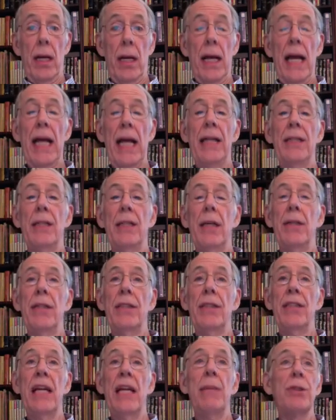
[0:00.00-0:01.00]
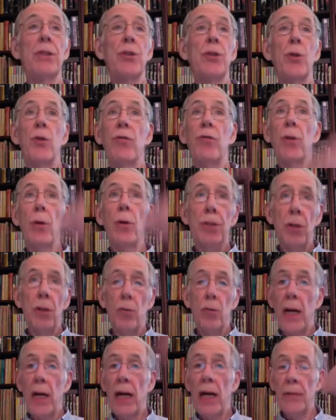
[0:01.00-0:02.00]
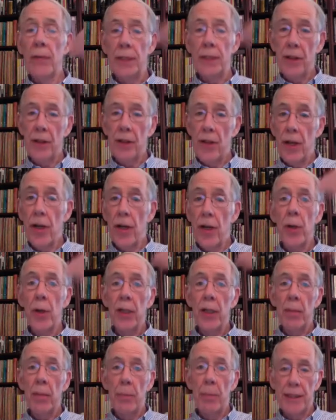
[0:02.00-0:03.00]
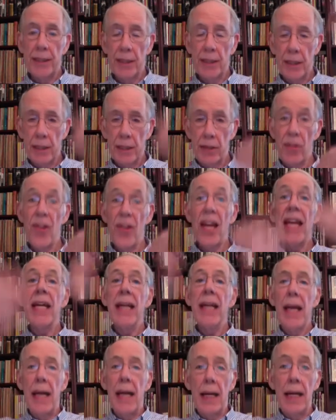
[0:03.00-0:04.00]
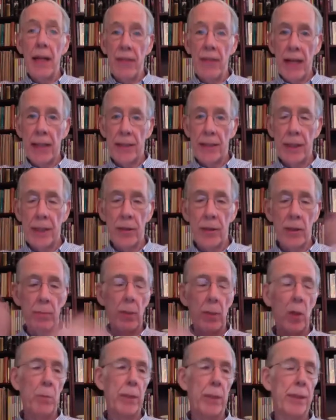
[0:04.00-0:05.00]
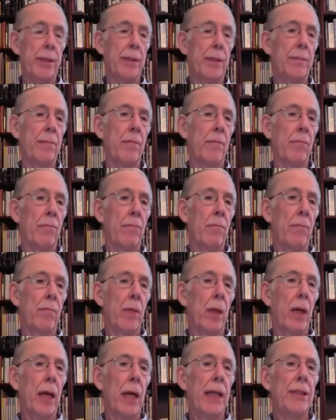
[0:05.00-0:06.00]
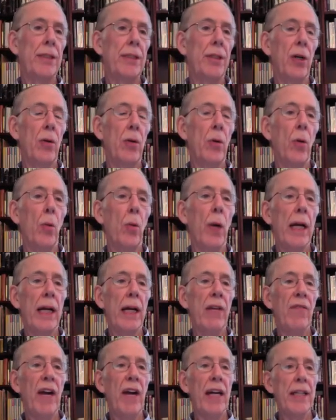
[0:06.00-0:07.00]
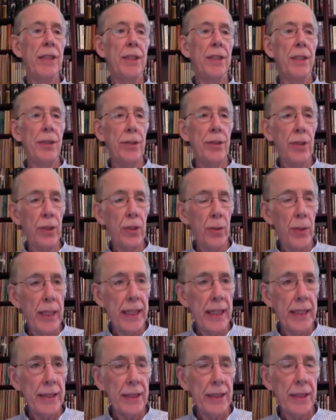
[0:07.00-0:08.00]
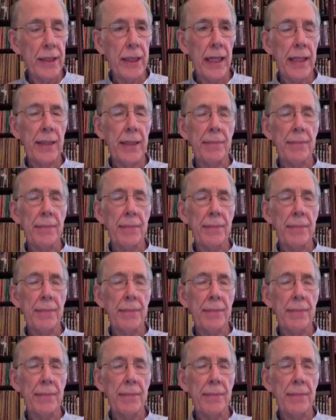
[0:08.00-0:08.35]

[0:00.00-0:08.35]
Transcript: And the same is true of those around us. They're doing the best that they can in that single moment. And so what I invite us to do is that